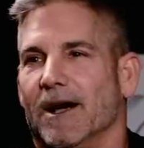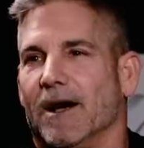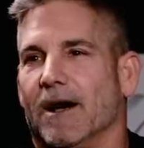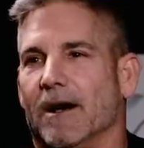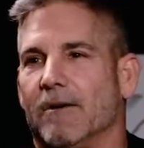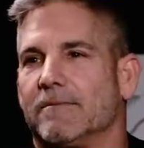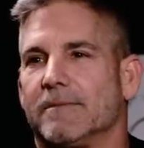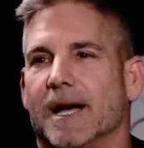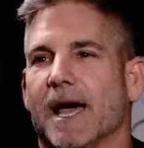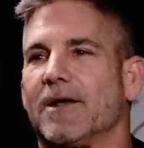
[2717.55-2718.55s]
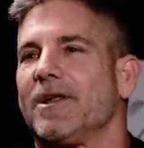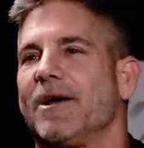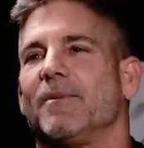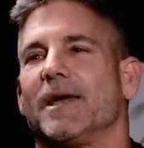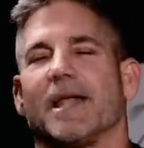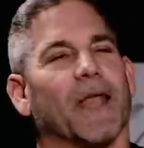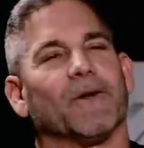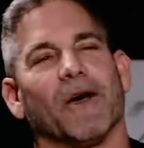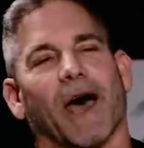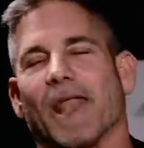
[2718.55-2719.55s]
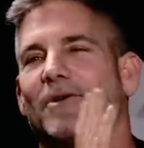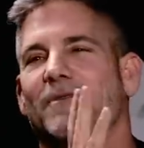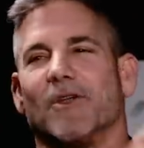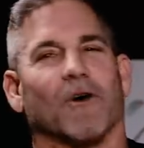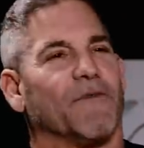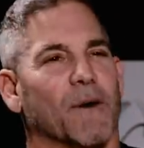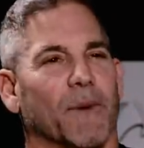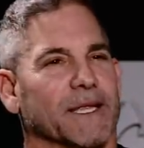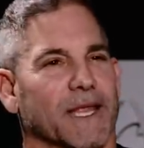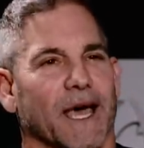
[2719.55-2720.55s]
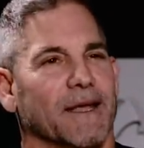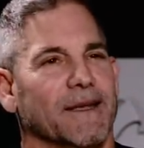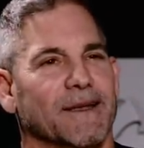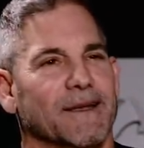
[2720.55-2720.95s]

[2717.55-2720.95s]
Um, I don't know, man. I don't know. I don't even know if I'll make that.